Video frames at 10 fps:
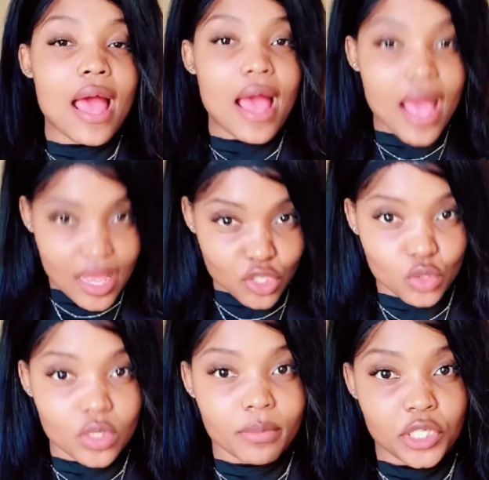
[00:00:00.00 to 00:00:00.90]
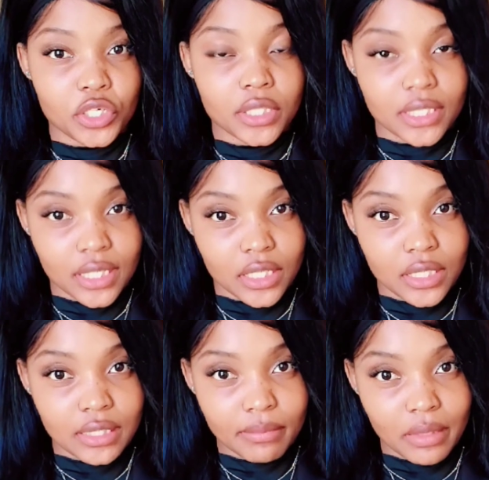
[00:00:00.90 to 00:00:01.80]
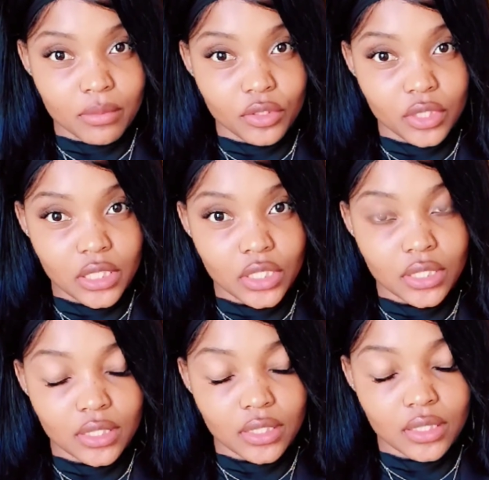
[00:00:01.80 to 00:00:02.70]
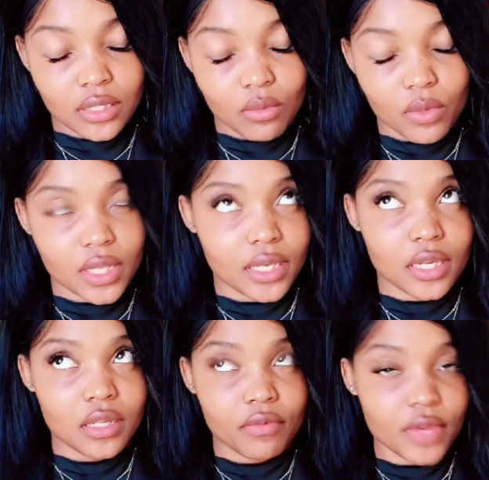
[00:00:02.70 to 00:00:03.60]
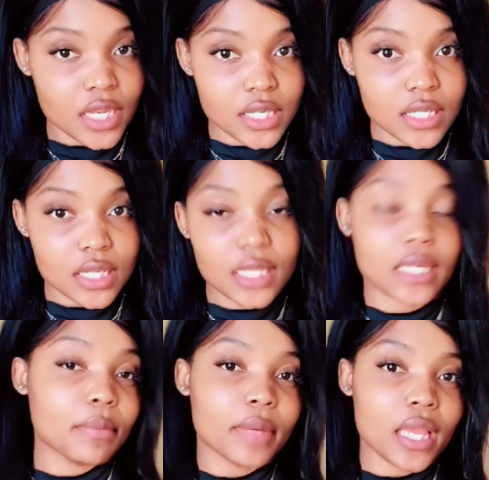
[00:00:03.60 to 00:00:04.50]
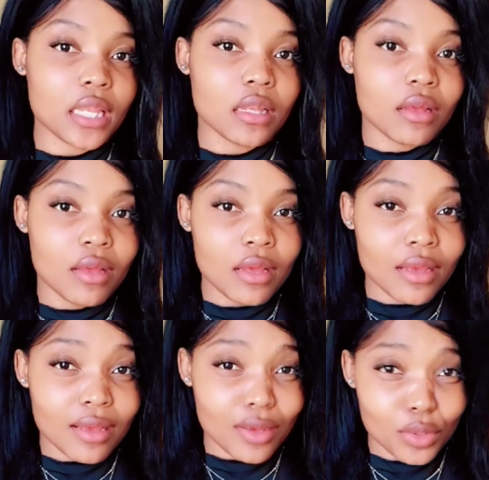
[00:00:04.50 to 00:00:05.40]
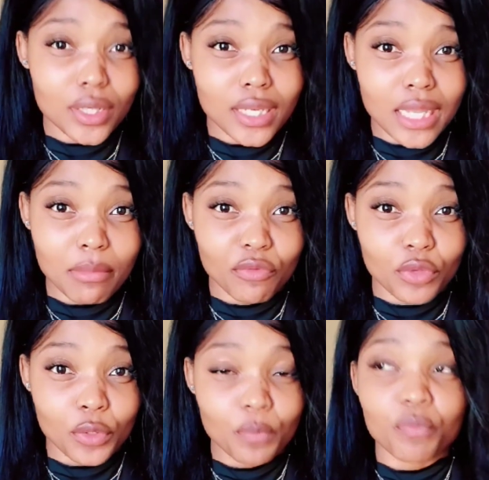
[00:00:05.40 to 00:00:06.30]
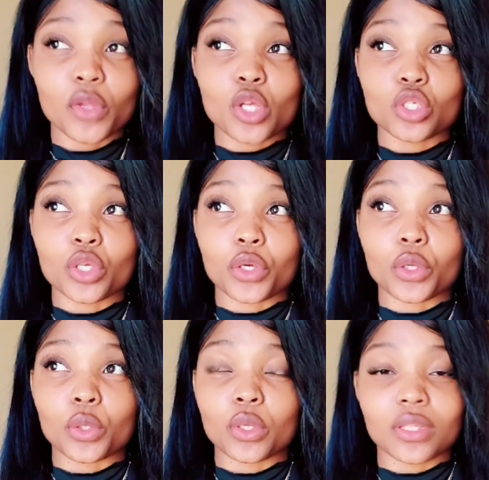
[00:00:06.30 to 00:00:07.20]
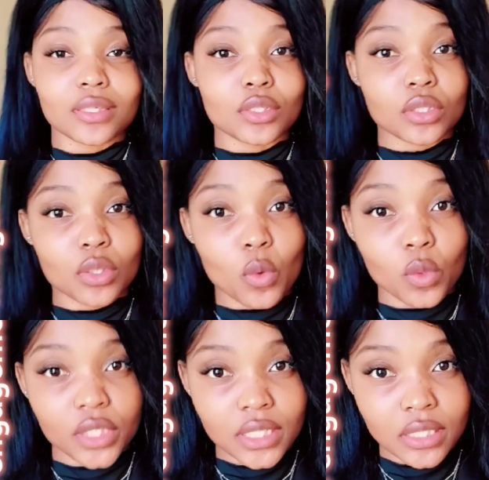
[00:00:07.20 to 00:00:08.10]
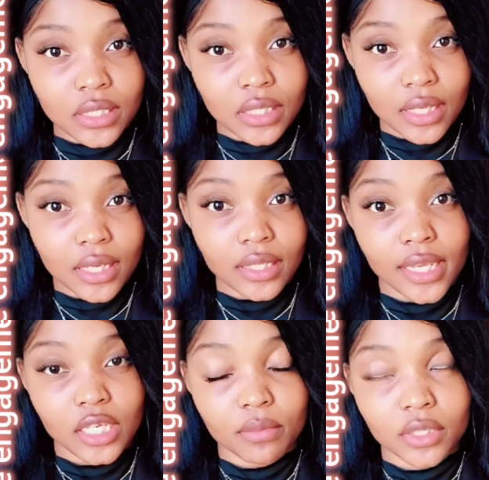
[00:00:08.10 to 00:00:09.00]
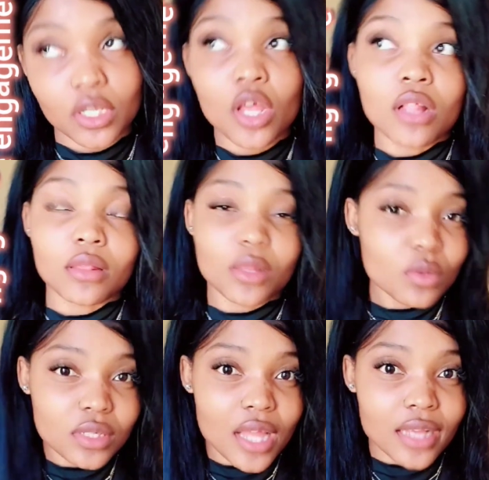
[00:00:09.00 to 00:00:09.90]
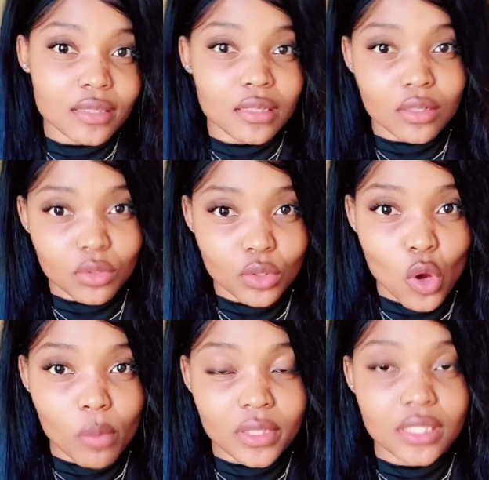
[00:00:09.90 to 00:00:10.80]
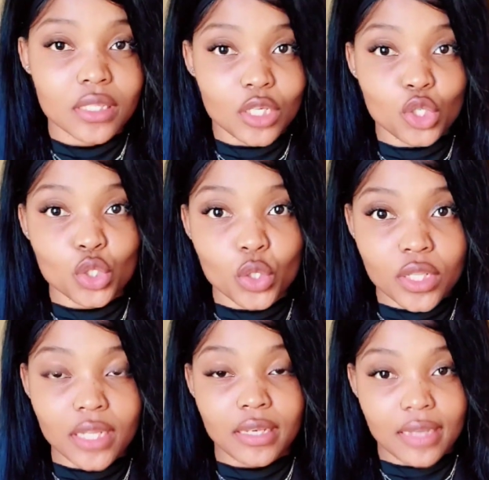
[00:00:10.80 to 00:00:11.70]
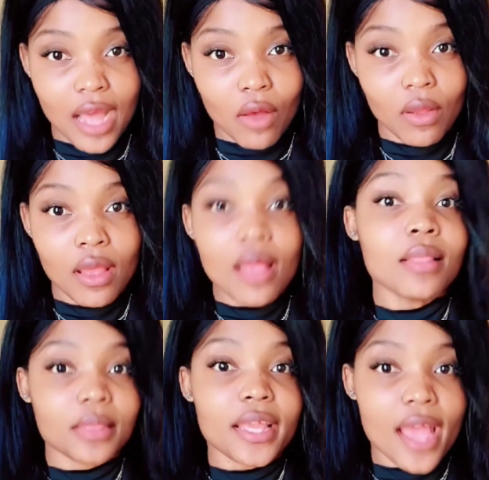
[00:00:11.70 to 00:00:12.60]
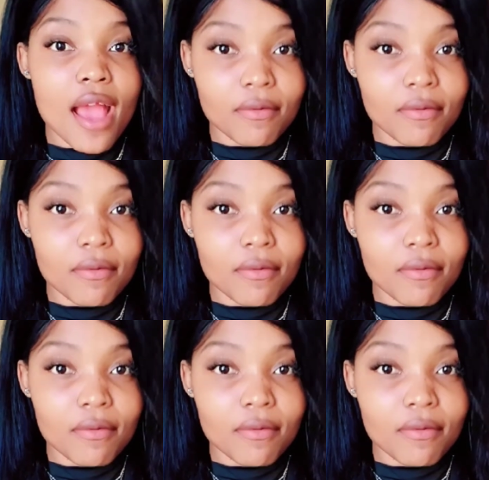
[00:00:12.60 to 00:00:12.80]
as you are measuring the success in public relations. Whether in an event, a campaign, you can name a few. So this is audience engagement. Those likes, those comments, they show that now they have